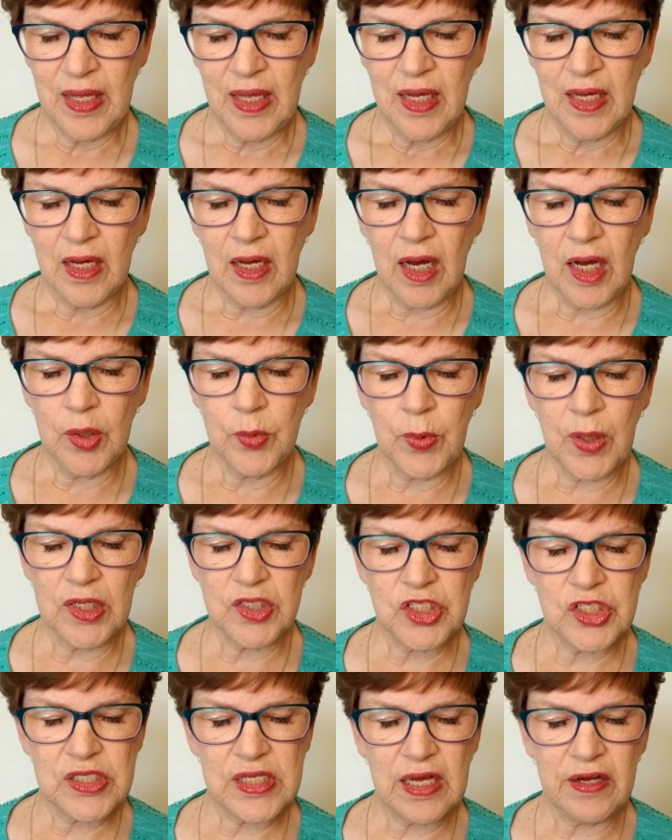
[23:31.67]
God
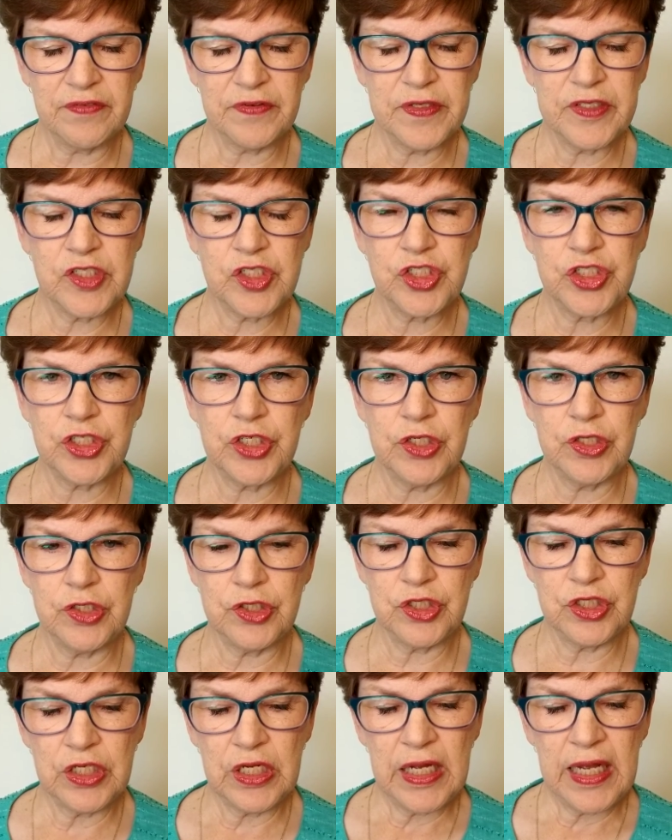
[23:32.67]
watches out for his
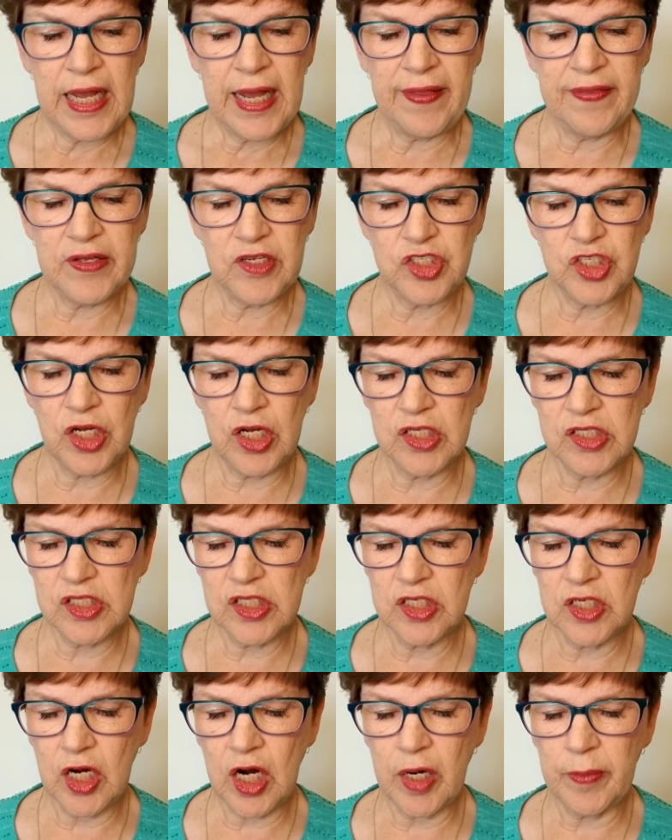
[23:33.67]
church, and the
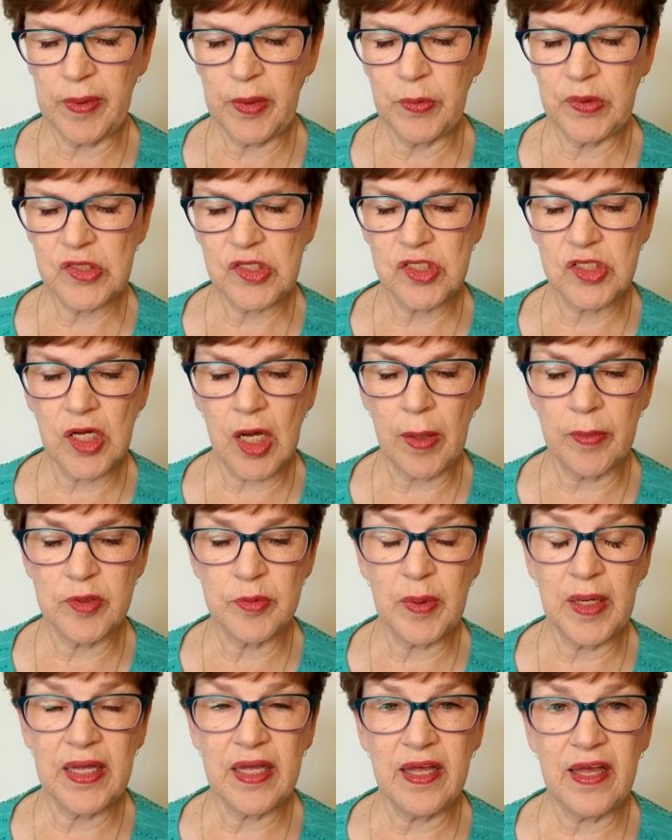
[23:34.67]
Johnston army was stopped
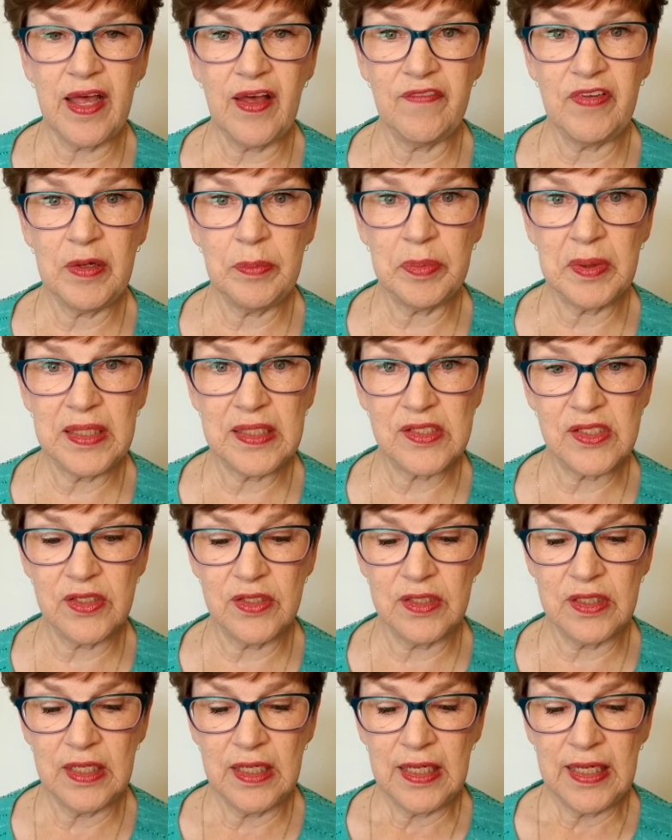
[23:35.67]
by a heavy
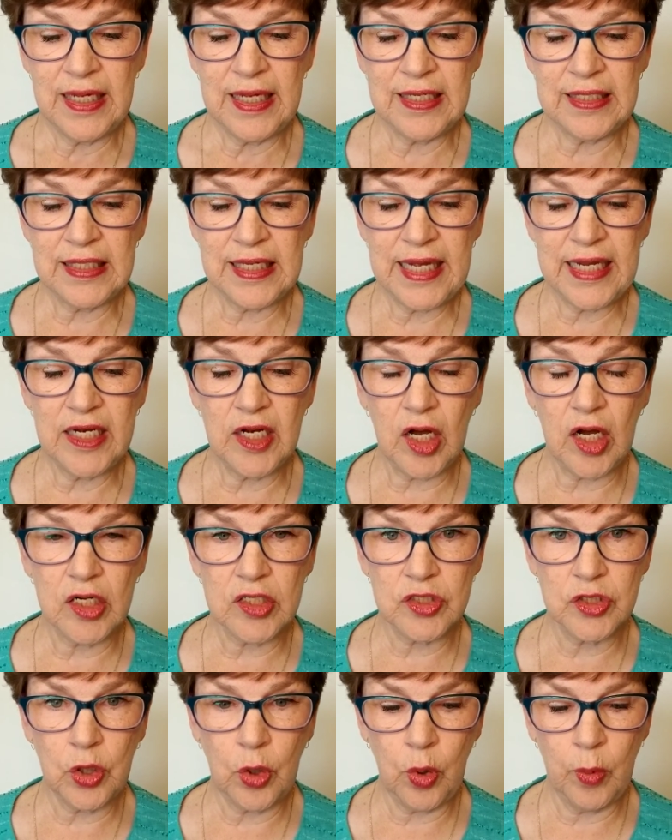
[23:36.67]
blizzard in late
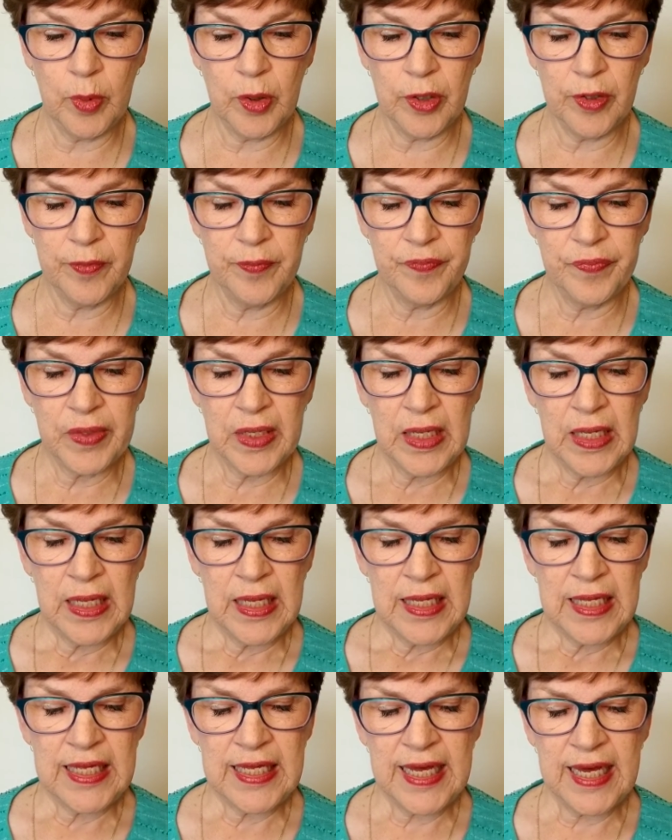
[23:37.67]
October.
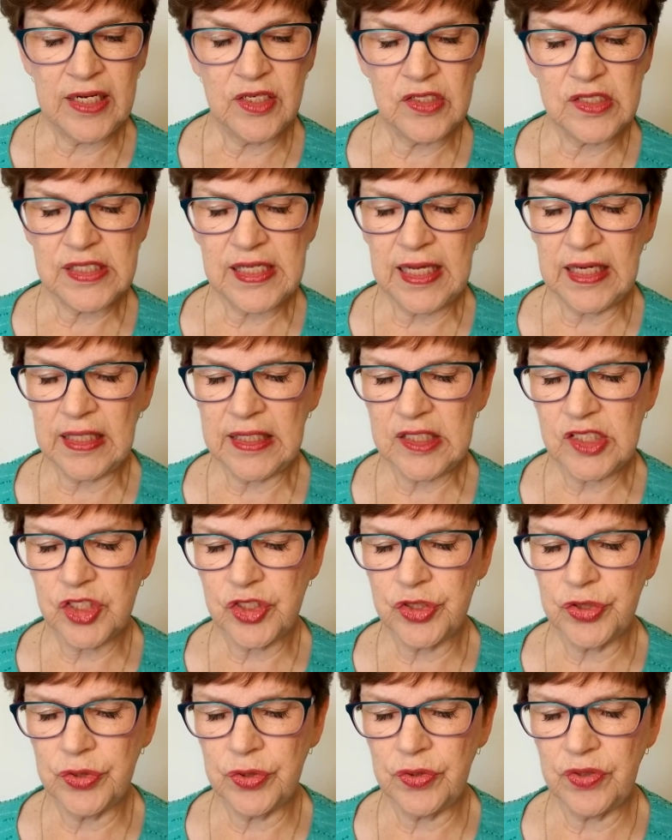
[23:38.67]
He had to settle his
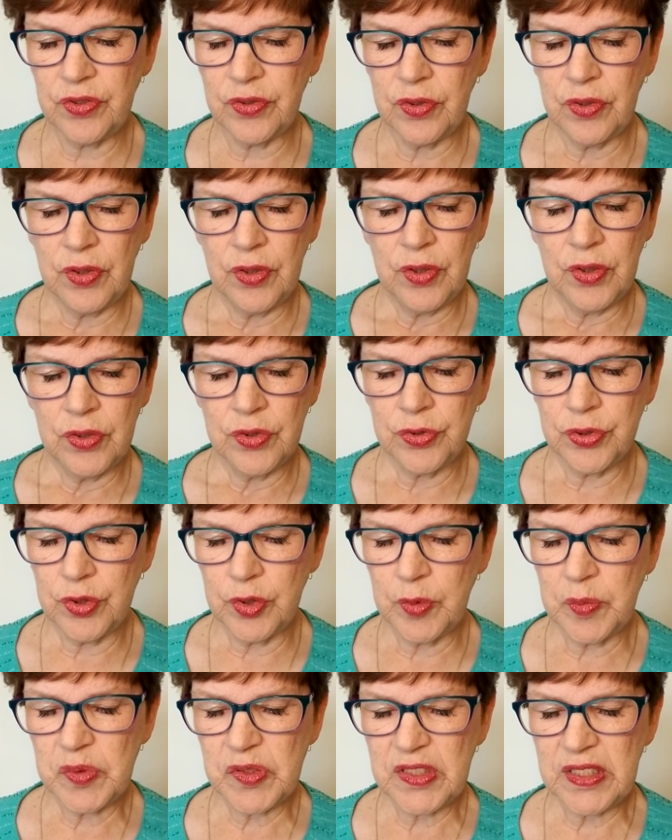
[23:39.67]

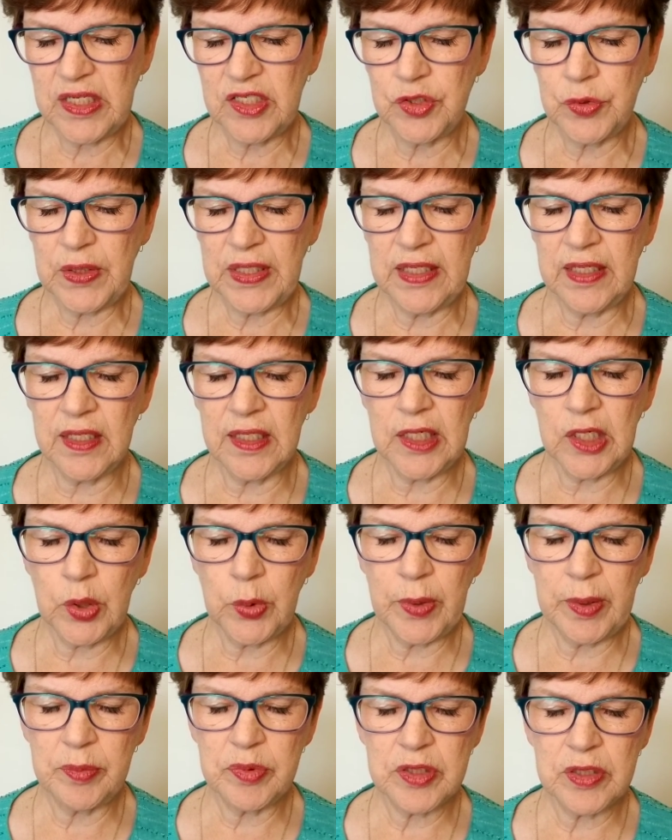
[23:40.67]
troops into
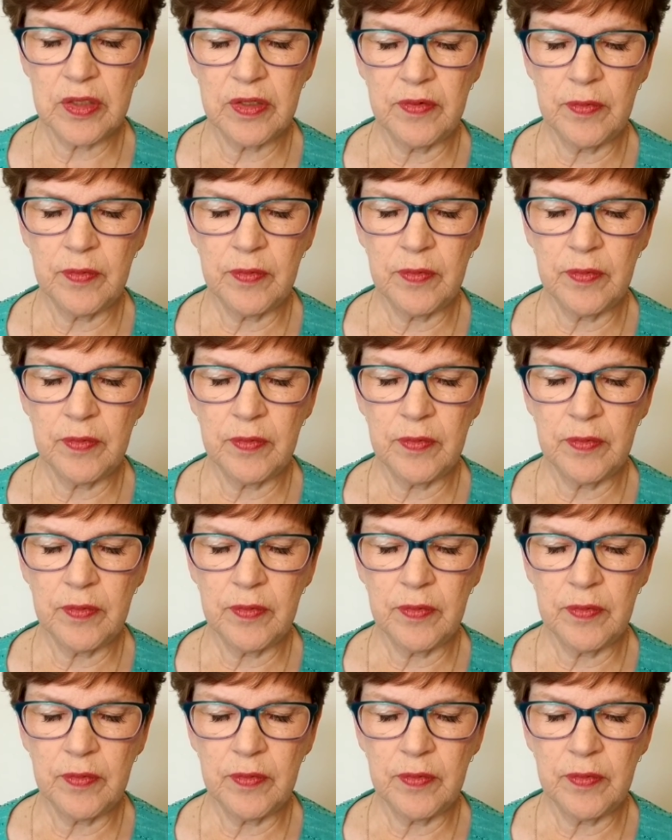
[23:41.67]
ill-equipped